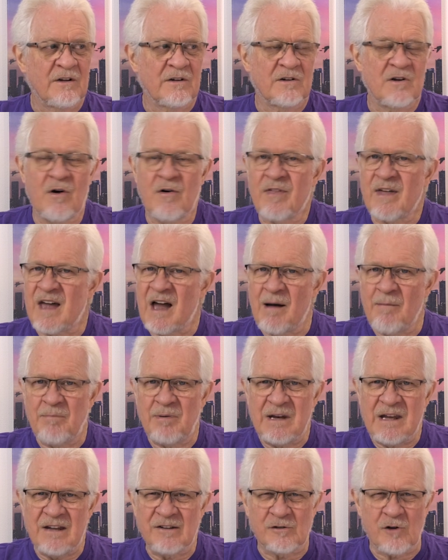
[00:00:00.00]
No other
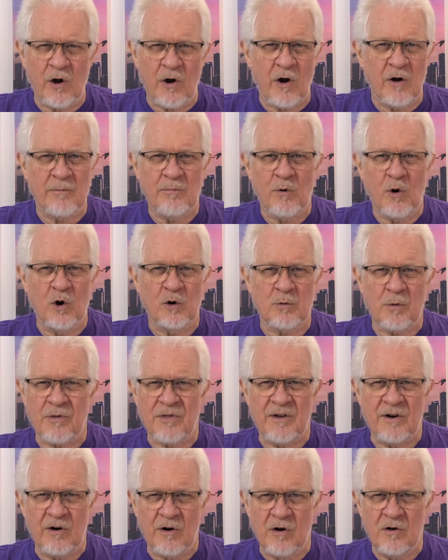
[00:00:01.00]
company has got on board with
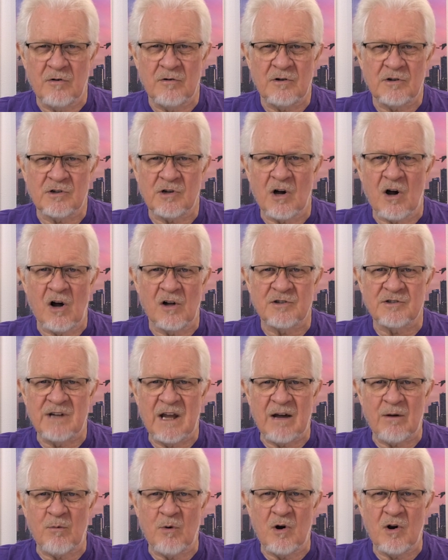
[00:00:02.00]
their own charge
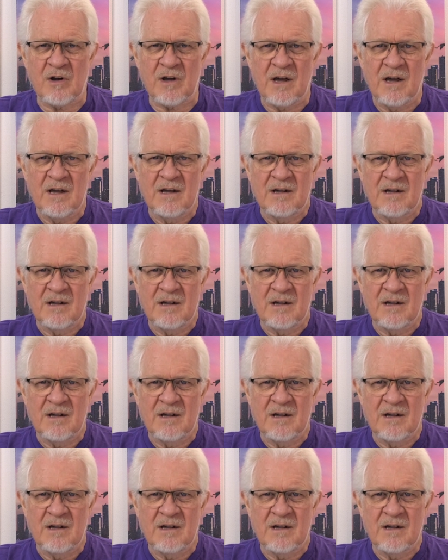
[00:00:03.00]
network.